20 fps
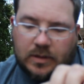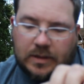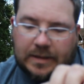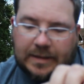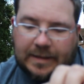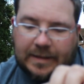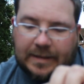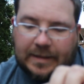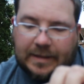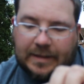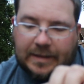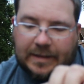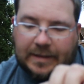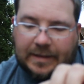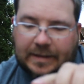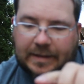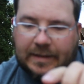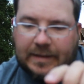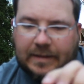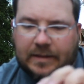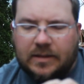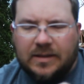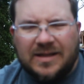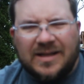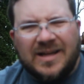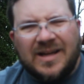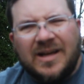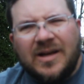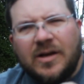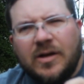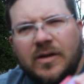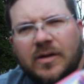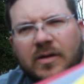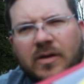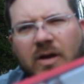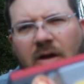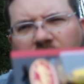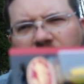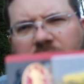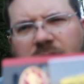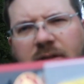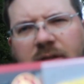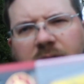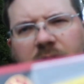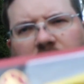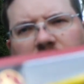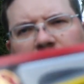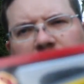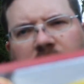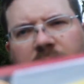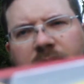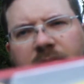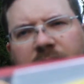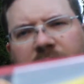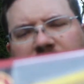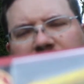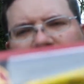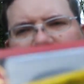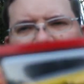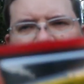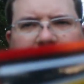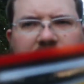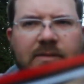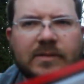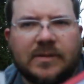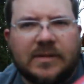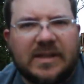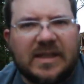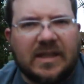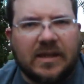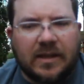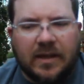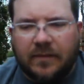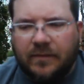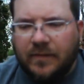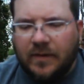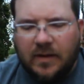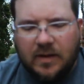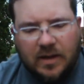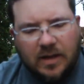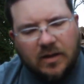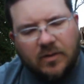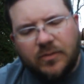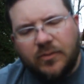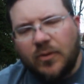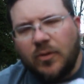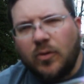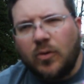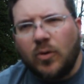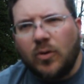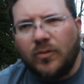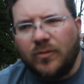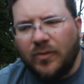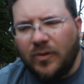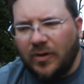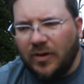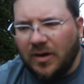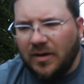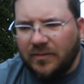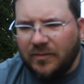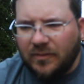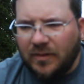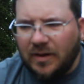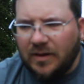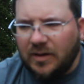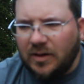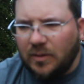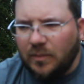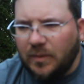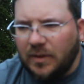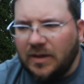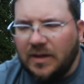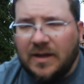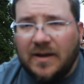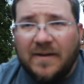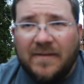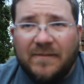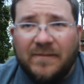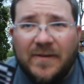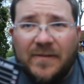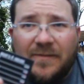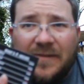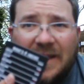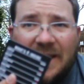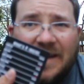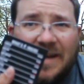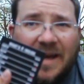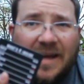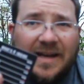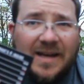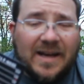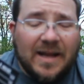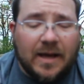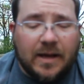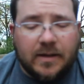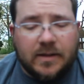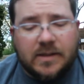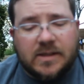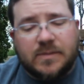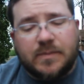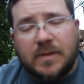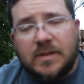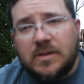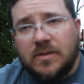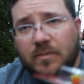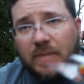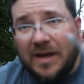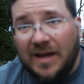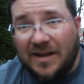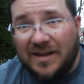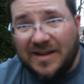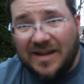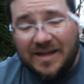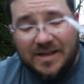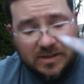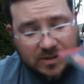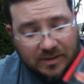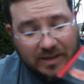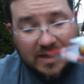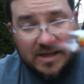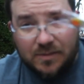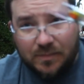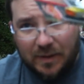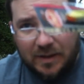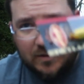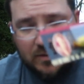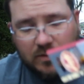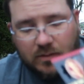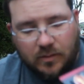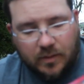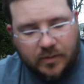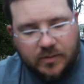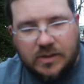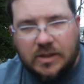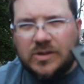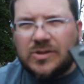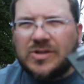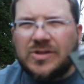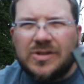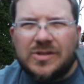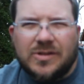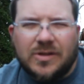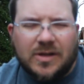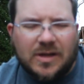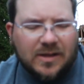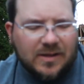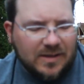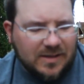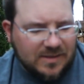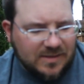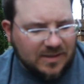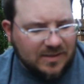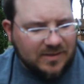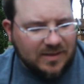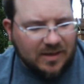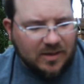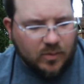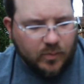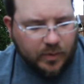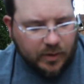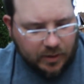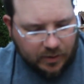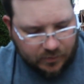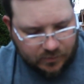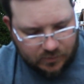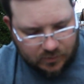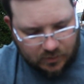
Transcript: Uh, color's a little, little iffy. I don't throw gold very often around here, but $15.99, expensive bait. Nice, nice bait too. I was actually just looking at these on Tackle Warehouse.